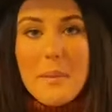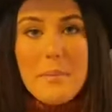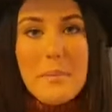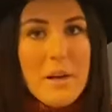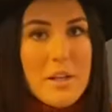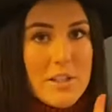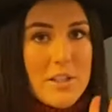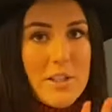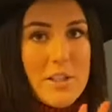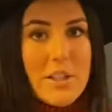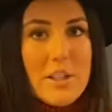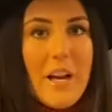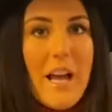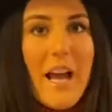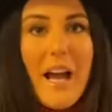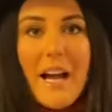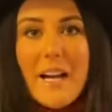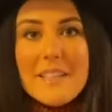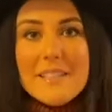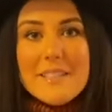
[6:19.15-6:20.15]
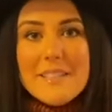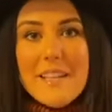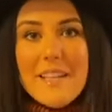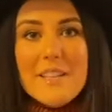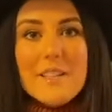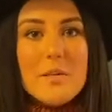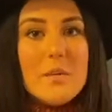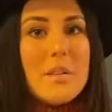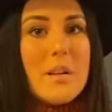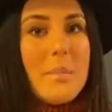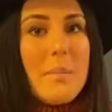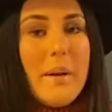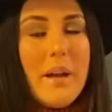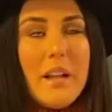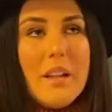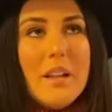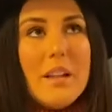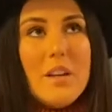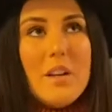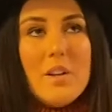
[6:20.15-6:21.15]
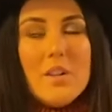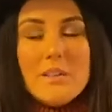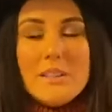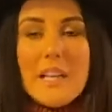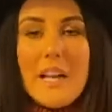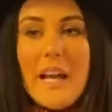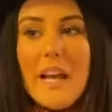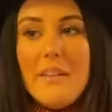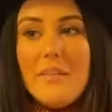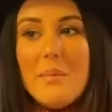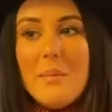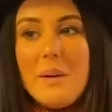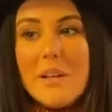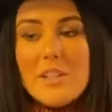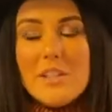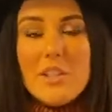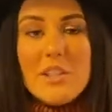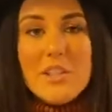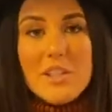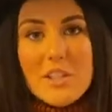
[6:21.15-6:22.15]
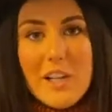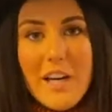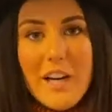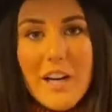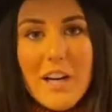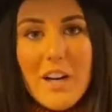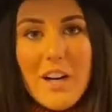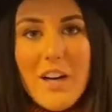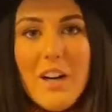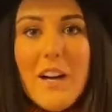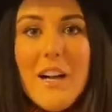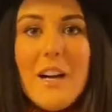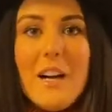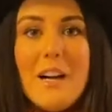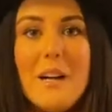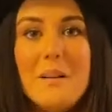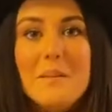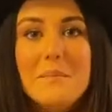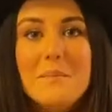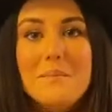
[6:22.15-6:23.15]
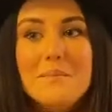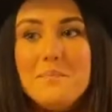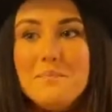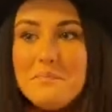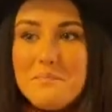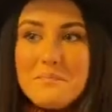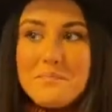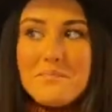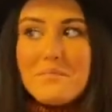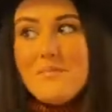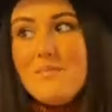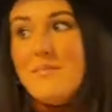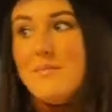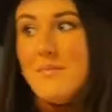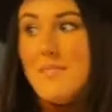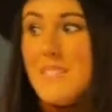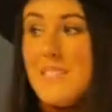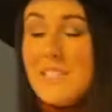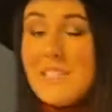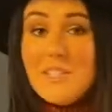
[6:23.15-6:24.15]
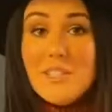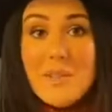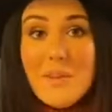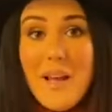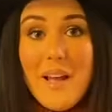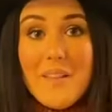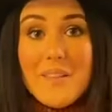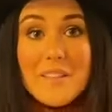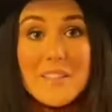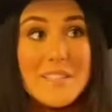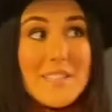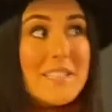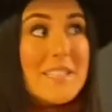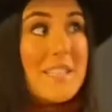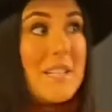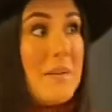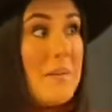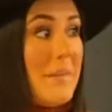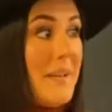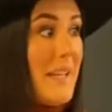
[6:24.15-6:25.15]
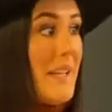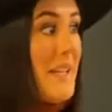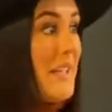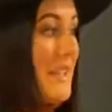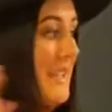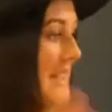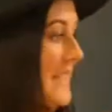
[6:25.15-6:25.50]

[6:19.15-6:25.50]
mustard accents with the pillow, then I have a mustard chair. Um, so yeah, this is gonna be, like